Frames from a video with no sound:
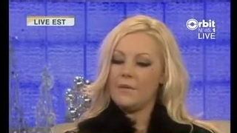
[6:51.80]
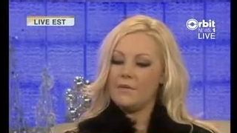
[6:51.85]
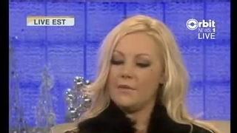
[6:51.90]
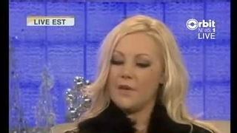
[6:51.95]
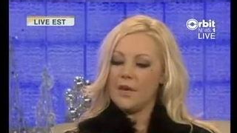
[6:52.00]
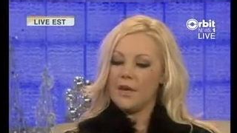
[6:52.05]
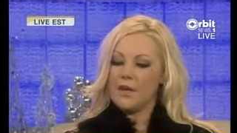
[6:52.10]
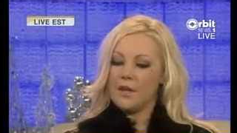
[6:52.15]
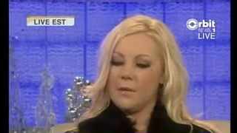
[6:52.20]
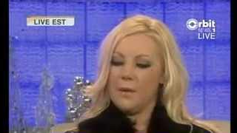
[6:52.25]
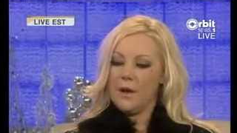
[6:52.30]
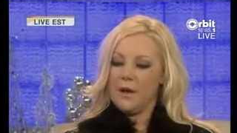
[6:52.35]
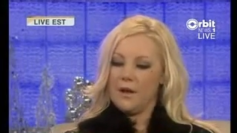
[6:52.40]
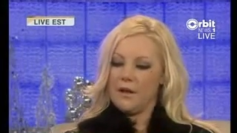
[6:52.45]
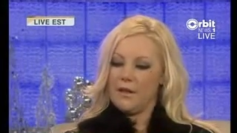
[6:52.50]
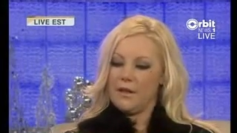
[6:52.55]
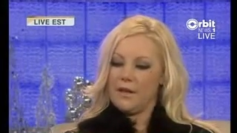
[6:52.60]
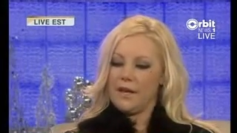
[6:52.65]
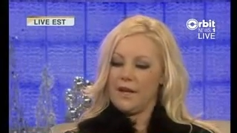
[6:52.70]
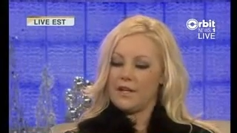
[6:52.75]
I'd been thinking
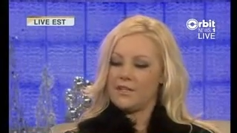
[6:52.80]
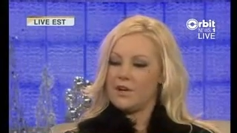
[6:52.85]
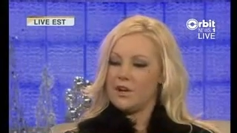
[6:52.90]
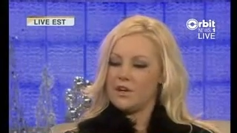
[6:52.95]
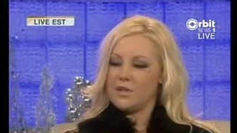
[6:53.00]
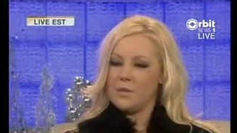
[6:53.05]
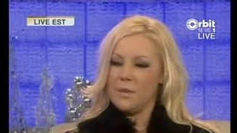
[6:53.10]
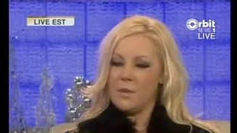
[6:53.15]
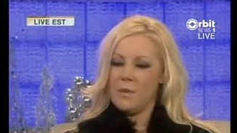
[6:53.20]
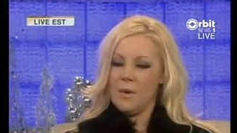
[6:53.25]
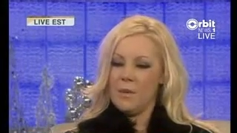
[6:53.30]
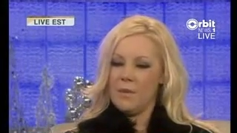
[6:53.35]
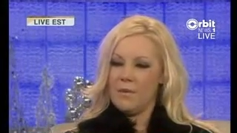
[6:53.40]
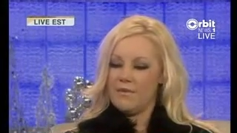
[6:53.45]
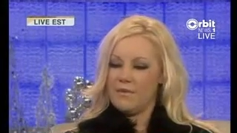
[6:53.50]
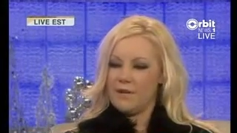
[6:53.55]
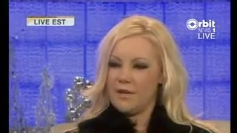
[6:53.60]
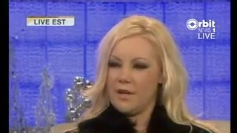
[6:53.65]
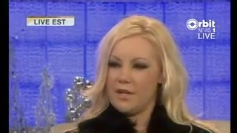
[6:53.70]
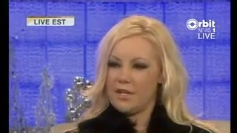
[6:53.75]
about it. Like, I talk to my
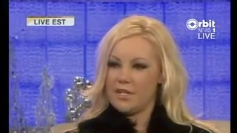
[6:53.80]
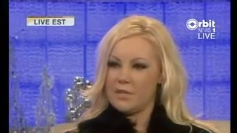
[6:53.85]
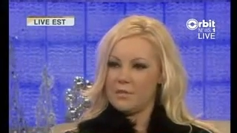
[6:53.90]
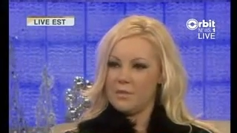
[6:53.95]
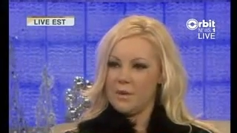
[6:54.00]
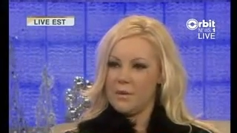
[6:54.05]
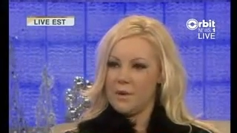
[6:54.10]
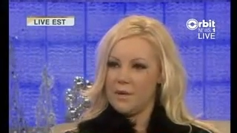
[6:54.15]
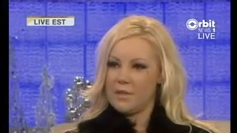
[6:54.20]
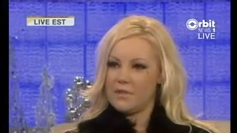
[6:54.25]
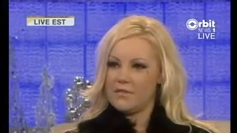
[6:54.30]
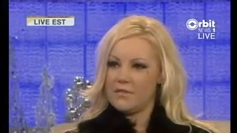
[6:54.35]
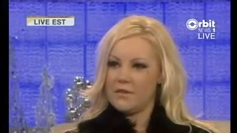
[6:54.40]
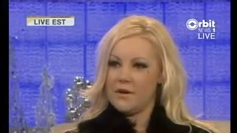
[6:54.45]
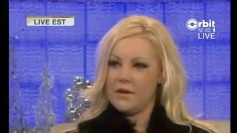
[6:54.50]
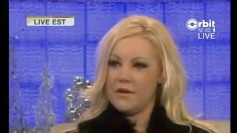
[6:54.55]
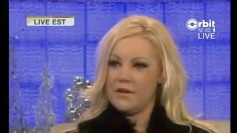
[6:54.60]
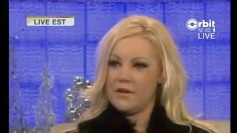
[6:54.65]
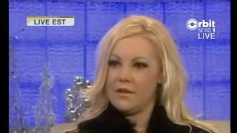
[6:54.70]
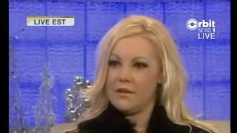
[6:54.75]
mom every day. She's my
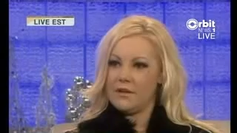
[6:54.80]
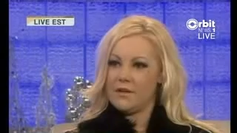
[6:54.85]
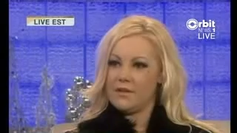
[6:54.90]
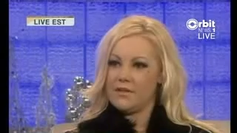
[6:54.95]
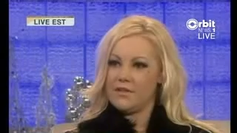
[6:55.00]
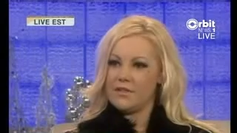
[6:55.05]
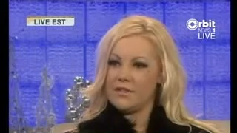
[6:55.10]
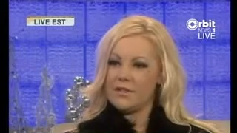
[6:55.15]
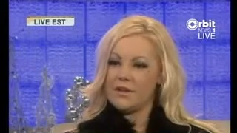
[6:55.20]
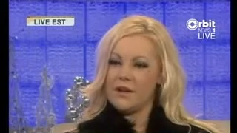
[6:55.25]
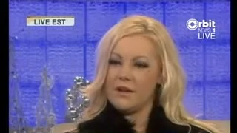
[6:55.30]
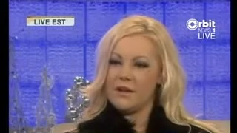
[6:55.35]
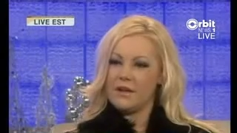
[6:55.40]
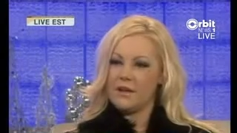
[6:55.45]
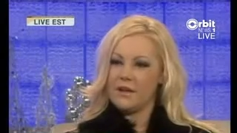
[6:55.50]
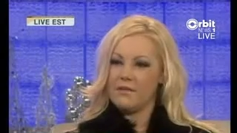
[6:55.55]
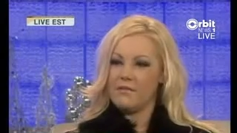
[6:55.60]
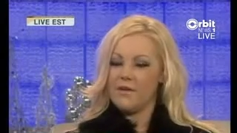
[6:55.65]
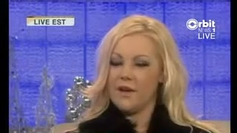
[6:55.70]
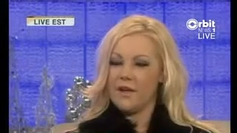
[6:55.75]
best friend, and just
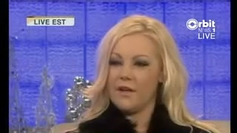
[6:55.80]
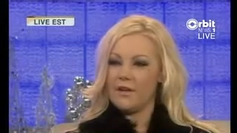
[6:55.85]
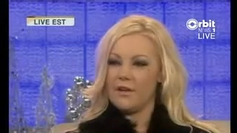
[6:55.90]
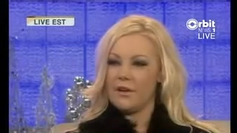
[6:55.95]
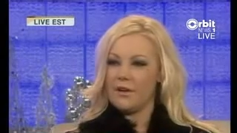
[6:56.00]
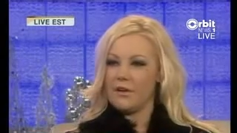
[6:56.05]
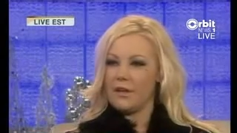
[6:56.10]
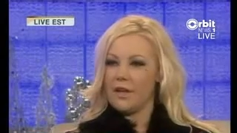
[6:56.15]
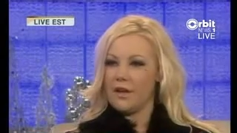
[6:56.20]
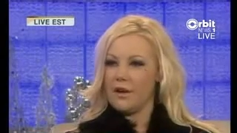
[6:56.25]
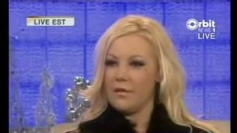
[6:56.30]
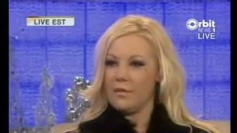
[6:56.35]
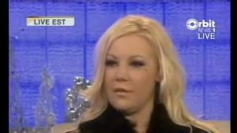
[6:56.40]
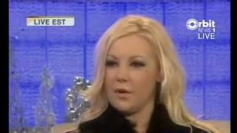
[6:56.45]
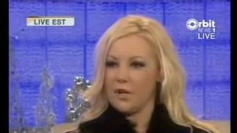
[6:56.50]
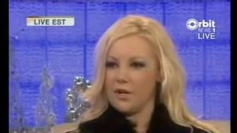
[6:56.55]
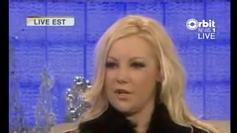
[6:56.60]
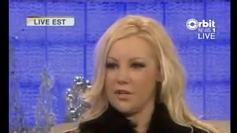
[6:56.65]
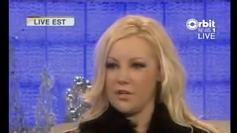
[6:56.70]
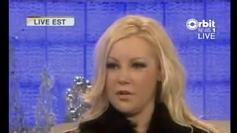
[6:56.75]
kind of confide in her, like,
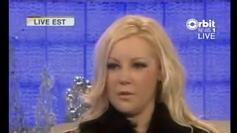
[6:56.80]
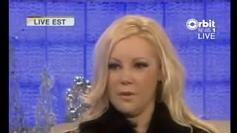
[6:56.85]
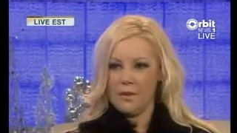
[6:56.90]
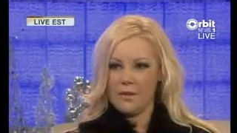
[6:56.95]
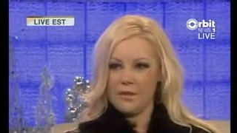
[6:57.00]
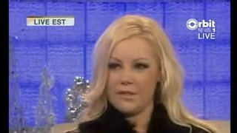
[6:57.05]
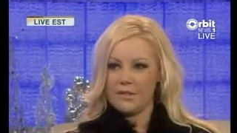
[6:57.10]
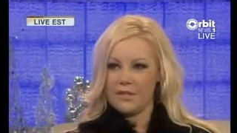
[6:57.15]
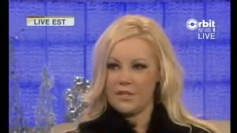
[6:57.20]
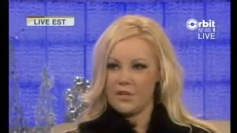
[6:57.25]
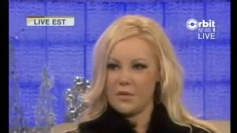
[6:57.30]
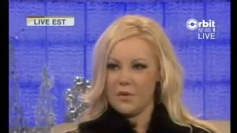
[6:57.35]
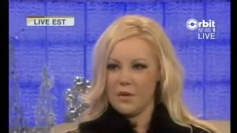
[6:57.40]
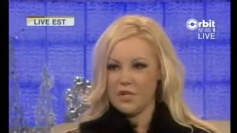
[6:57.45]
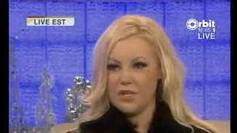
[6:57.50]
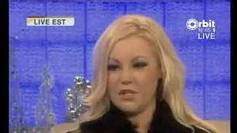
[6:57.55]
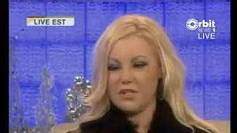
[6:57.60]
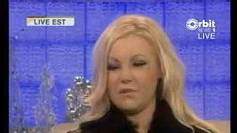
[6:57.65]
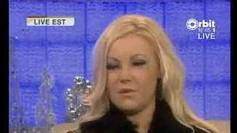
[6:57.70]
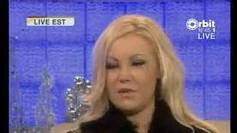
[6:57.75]
on what I should do about the
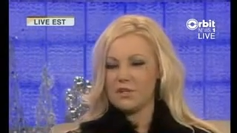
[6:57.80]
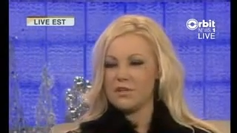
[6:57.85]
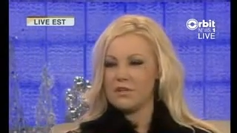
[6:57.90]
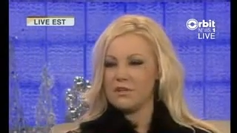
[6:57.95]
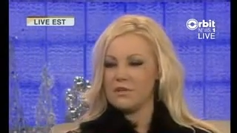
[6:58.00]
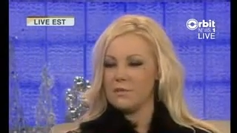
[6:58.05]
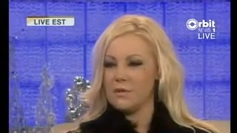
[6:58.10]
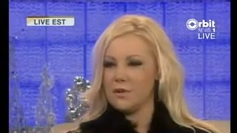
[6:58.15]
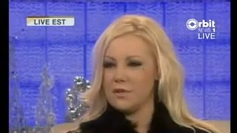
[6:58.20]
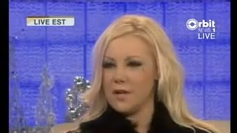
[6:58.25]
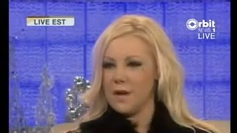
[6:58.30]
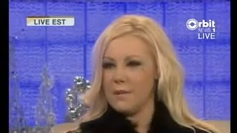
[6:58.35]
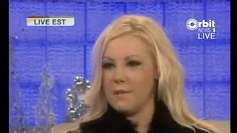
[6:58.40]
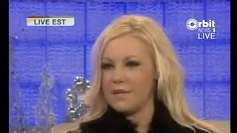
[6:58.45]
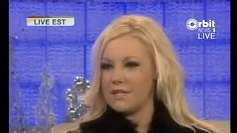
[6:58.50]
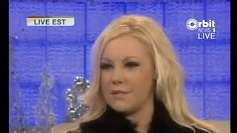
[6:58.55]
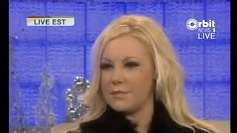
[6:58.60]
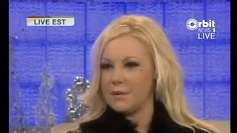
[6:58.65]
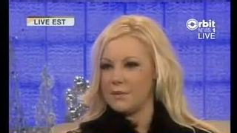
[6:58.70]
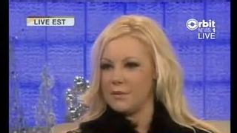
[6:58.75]
situation, especially the more
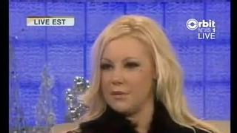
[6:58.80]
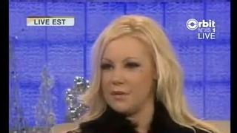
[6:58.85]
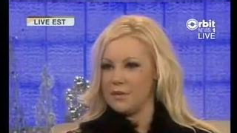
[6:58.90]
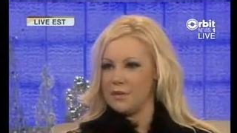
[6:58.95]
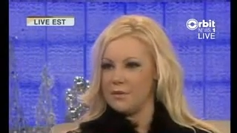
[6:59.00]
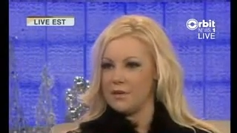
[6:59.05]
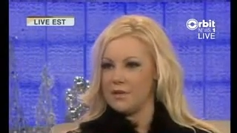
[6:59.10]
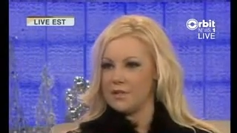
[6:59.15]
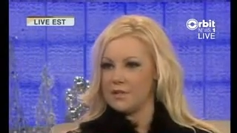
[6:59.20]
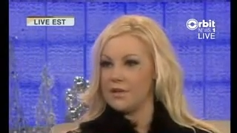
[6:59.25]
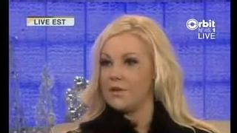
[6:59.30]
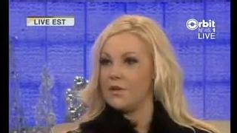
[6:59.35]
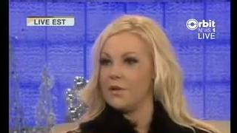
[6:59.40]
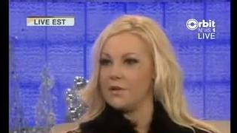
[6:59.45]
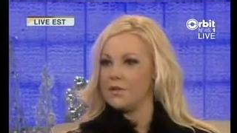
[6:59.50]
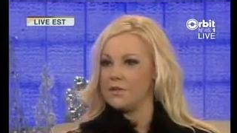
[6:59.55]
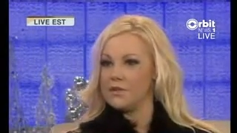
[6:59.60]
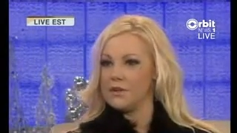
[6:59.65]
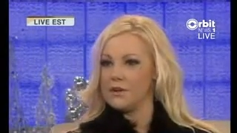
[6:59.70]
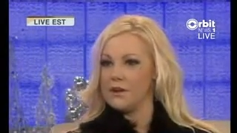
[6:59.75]
time I spend with him, because the
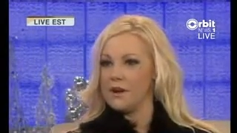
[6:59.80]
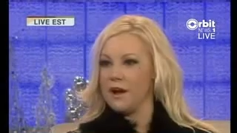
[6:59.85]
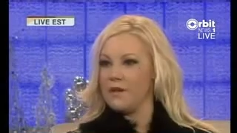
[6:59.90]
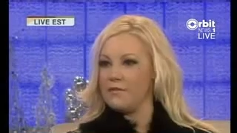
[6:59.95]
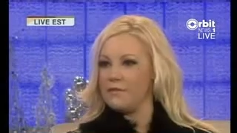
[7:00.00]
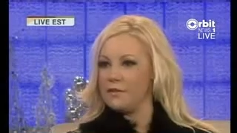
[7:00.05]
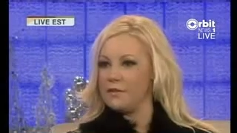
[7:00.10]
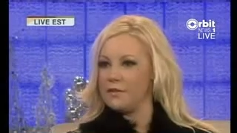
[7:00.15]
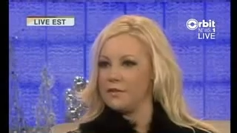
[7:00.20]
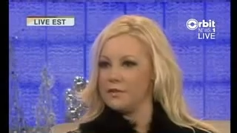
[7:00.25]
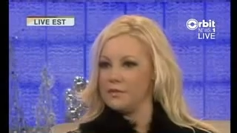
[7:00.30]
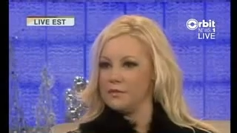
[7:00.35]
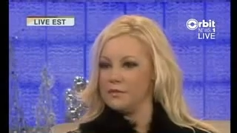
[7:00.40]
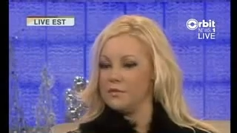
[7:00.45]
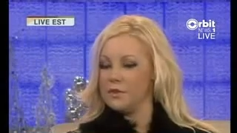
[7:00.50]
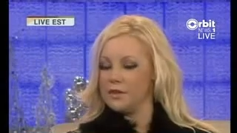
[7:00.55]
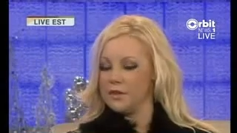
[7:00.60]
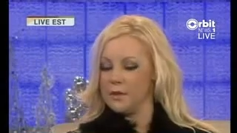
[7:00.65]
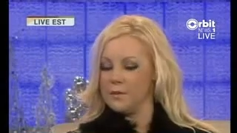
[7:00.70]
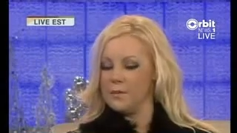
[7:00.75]
closer I feel
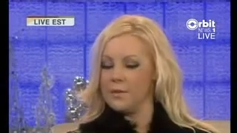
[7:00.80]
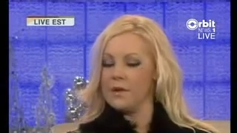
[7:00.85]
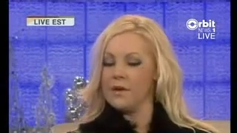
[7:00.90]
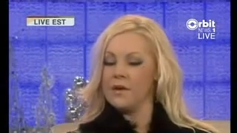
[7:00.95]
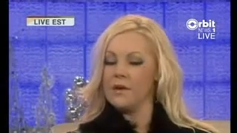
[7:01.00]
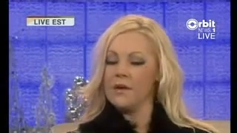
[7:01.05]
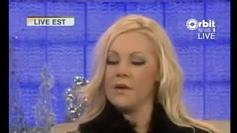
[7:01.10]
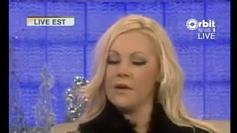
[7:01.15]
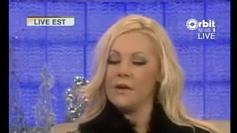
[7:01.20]
with him.